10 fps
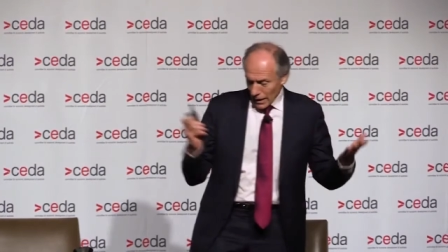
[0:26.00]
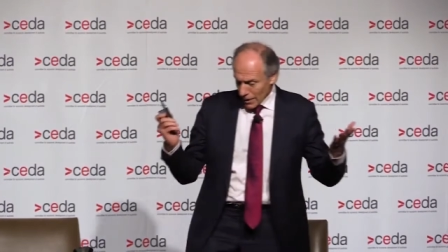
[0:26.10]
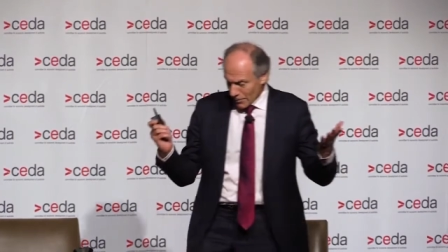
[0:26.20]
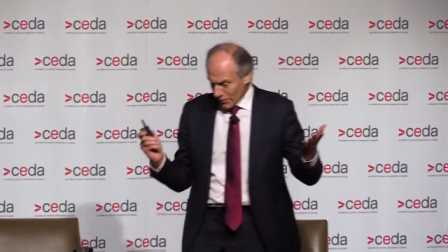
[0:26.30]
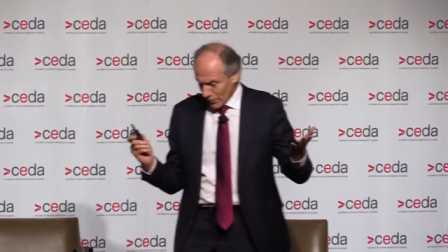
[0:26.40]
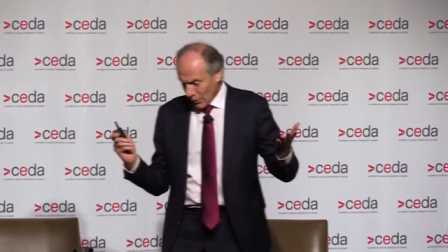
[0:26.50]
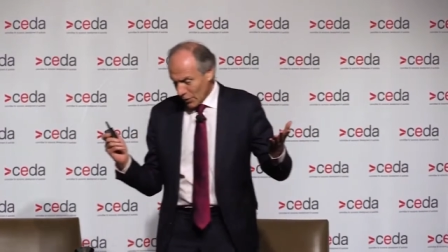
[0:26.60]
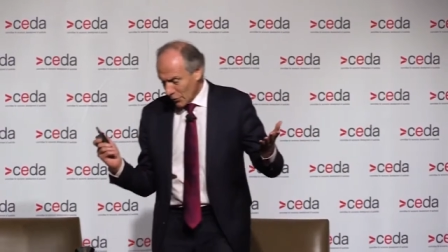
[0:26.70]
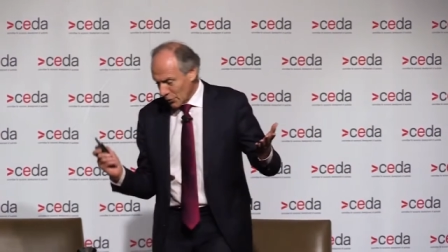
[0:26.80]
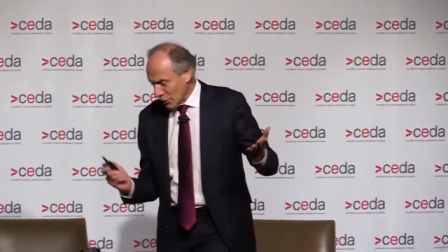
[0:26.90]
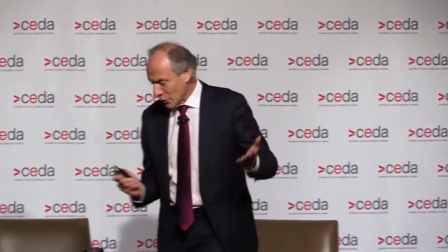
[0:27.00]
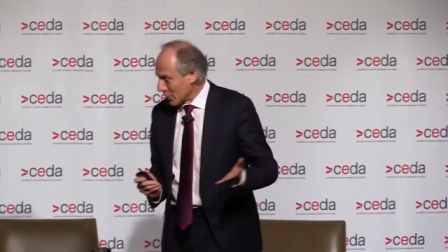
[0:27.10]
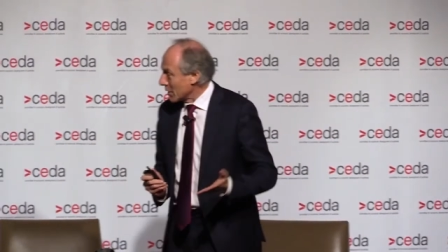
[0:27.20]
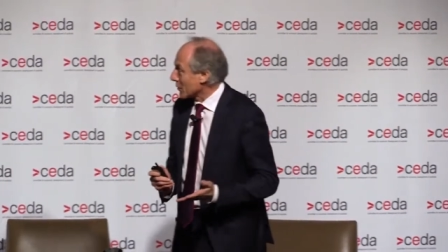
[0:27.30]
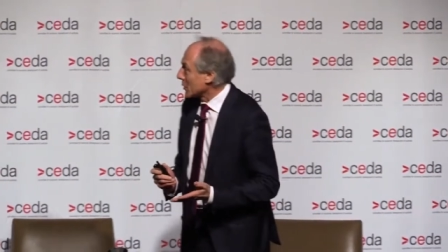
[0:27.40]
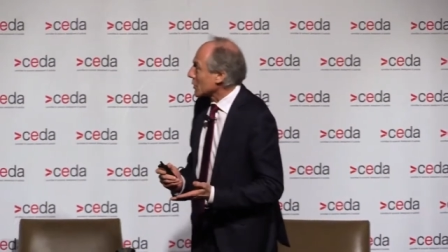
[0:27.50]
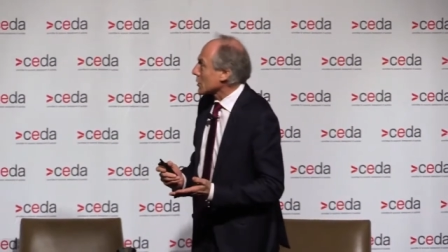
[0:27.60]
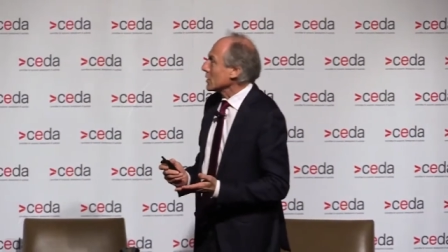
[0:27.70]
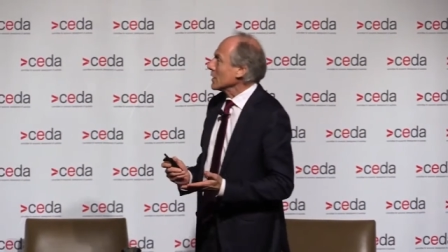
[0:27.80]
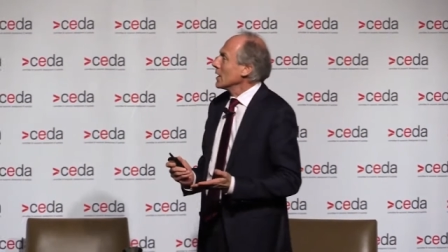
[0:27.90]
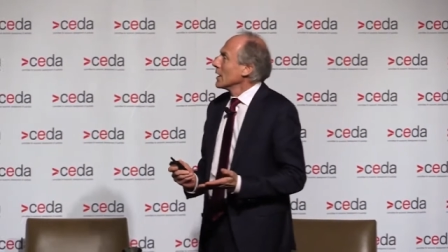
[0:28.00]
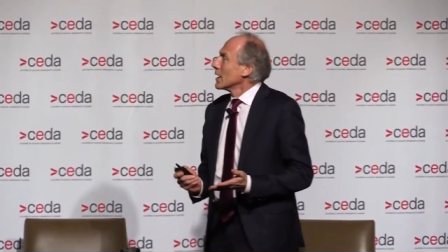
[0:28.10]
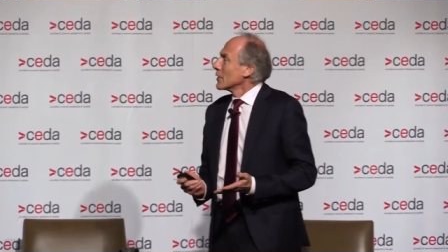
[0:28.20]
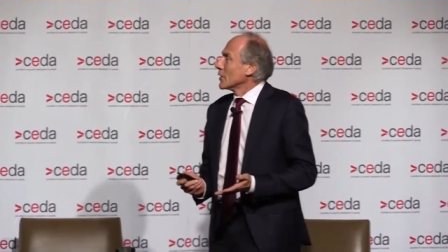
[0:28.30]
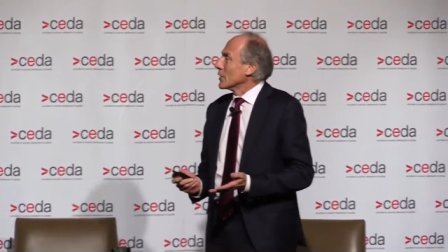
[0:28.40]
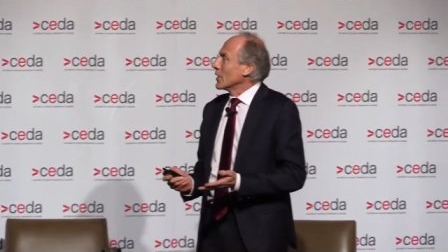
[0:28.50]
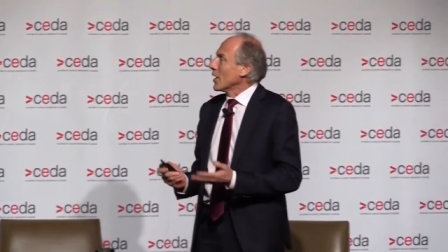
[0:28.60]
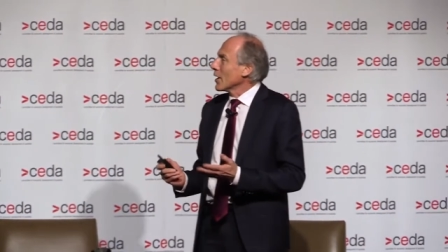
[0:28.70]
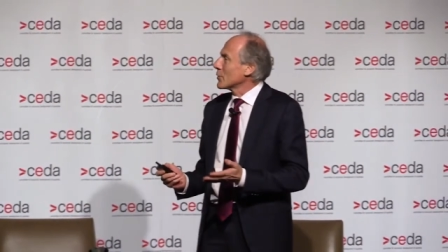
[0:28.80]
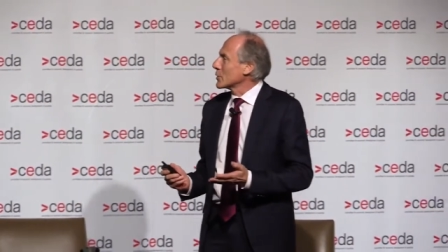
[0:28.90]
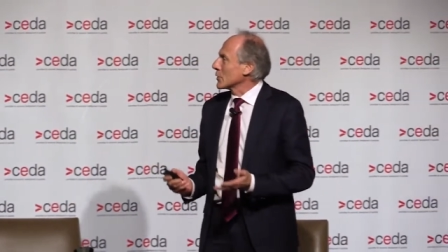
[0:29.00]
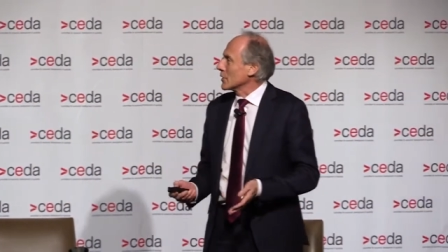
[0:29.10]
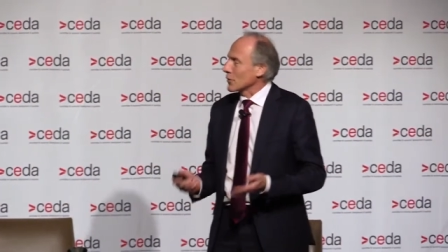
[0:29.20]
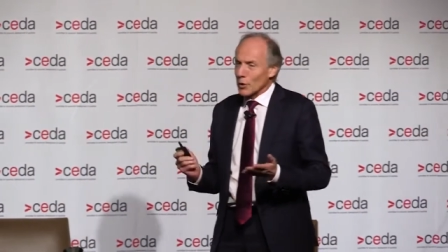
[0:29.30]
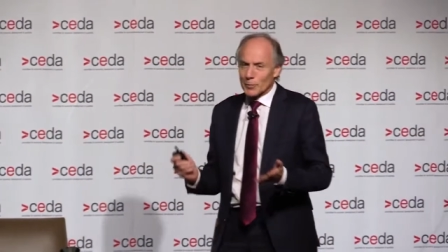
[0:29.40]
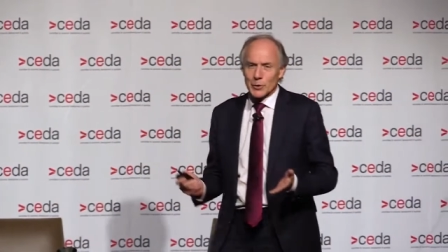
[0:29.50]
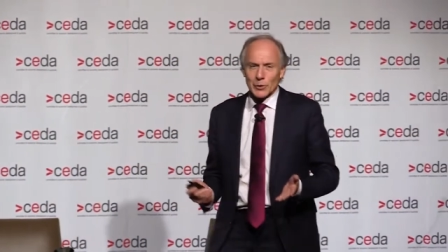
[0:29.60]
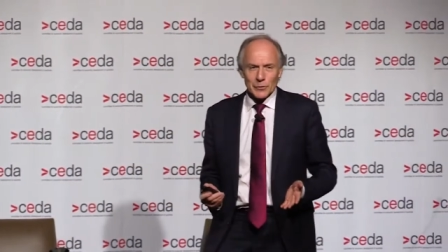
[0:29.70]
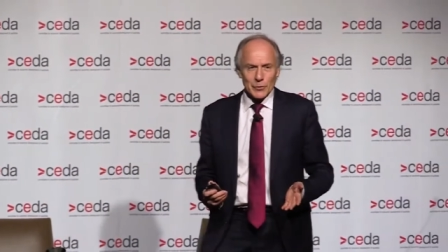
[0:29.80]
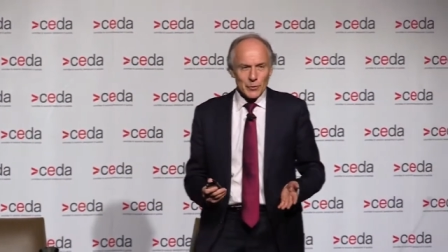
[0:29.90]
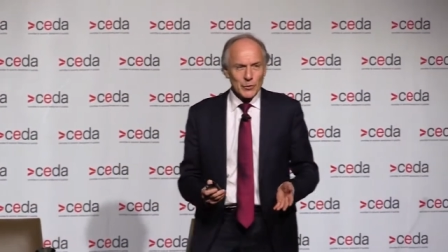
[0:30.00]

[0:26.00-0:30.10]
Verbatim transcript: um, there's the dictionary definition that hydrogen is an opportunity for